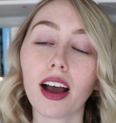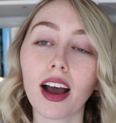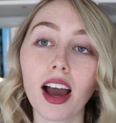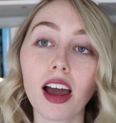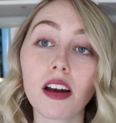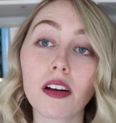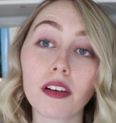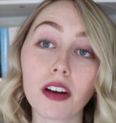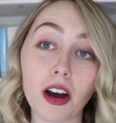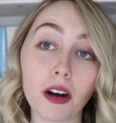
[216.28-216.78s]

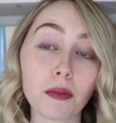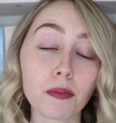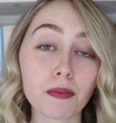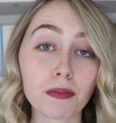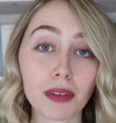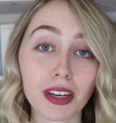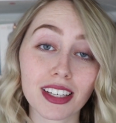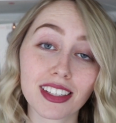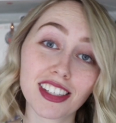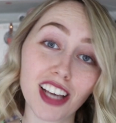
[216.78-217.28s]
I don't know,
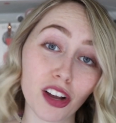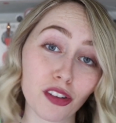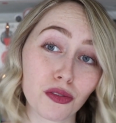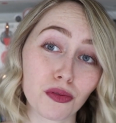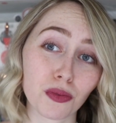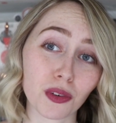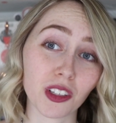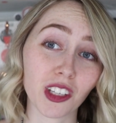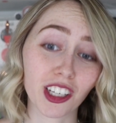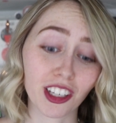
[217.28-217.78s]
but it
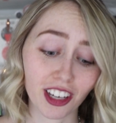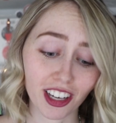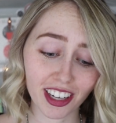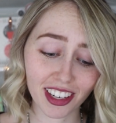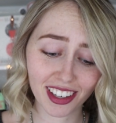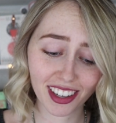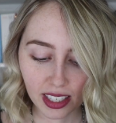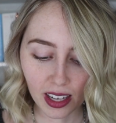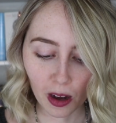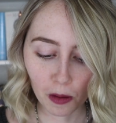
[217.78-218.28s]
sounds really
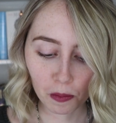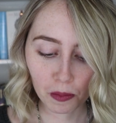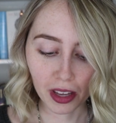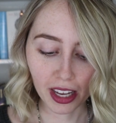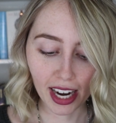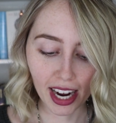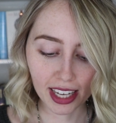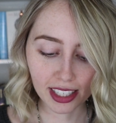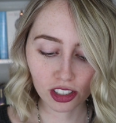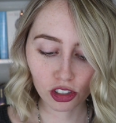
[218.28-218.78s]
good. Yep,
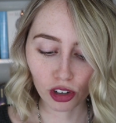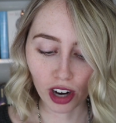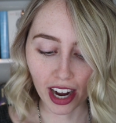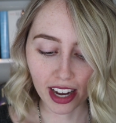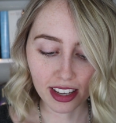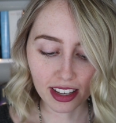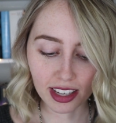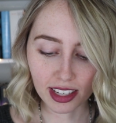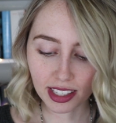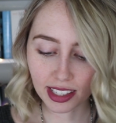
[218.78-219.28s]
it has dry
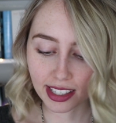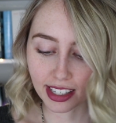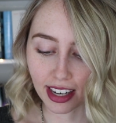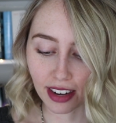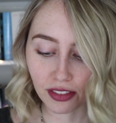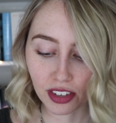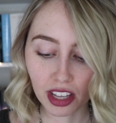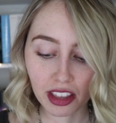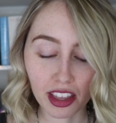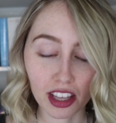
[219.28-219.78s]
yeast and
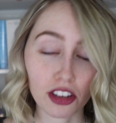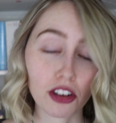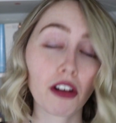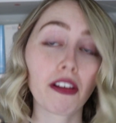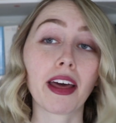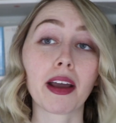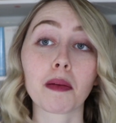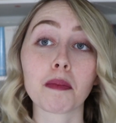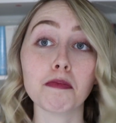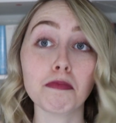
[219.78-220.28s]
everything. You're
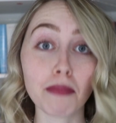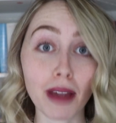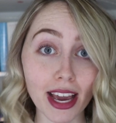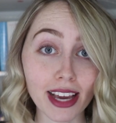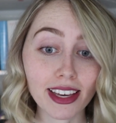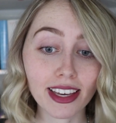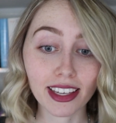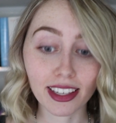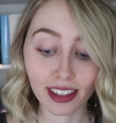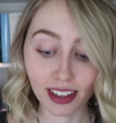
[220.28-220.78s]
like
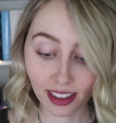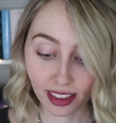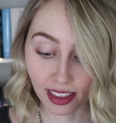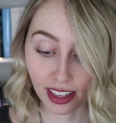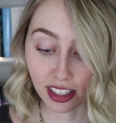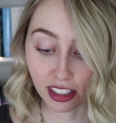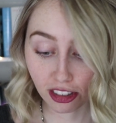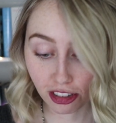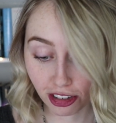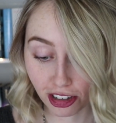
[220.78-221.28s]
making
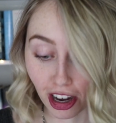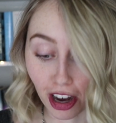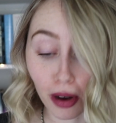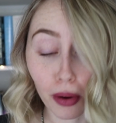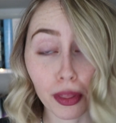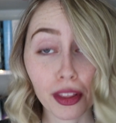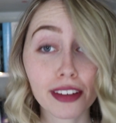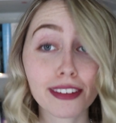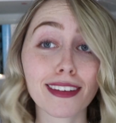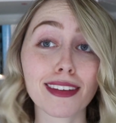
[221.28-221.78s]
this
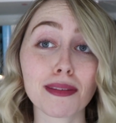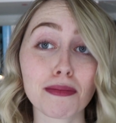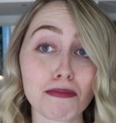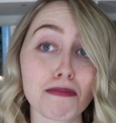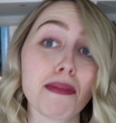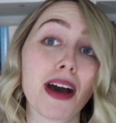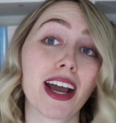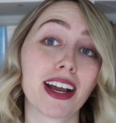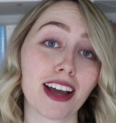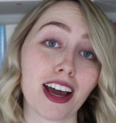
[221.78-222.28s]
dough. This is
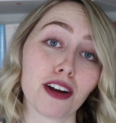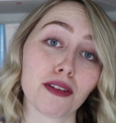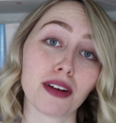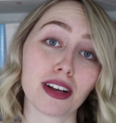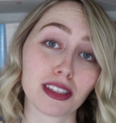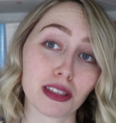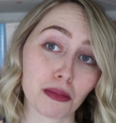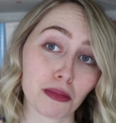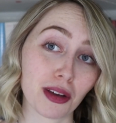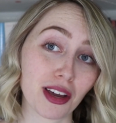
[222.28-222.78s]
my kind of
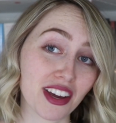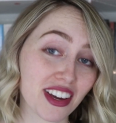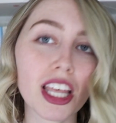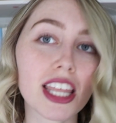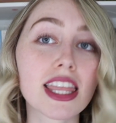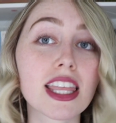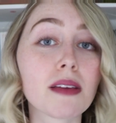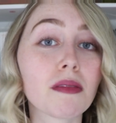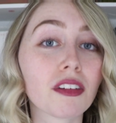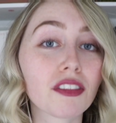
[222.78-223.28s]
recipe. The
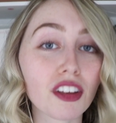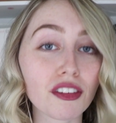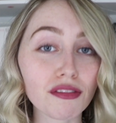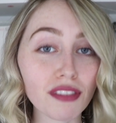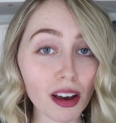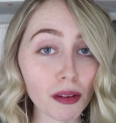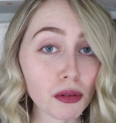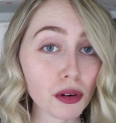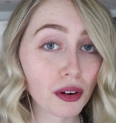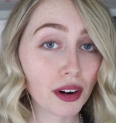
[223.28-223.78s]
theme of the
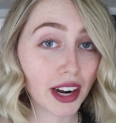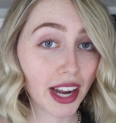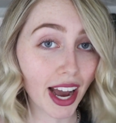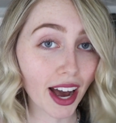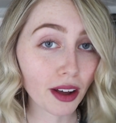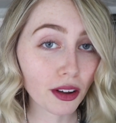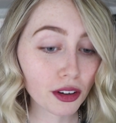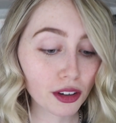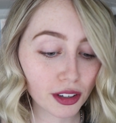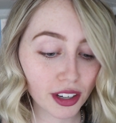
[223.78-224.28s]
February
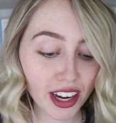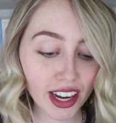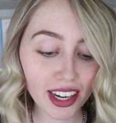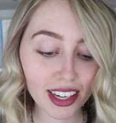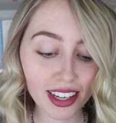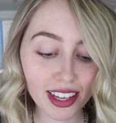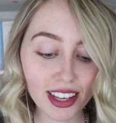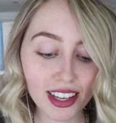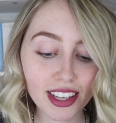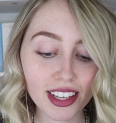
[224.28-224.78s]
Owl
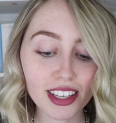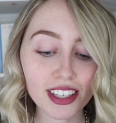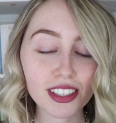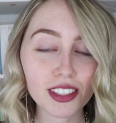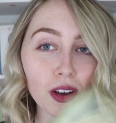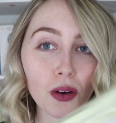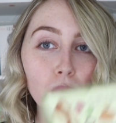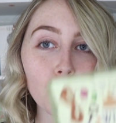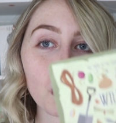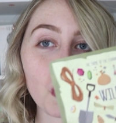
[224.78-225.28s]
Crate
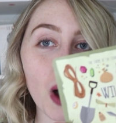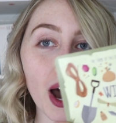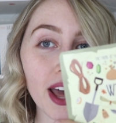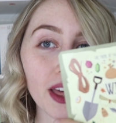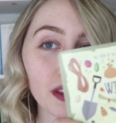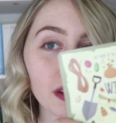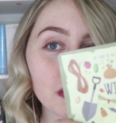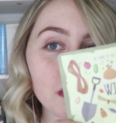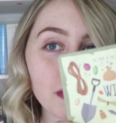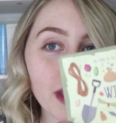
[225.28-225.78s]
is wild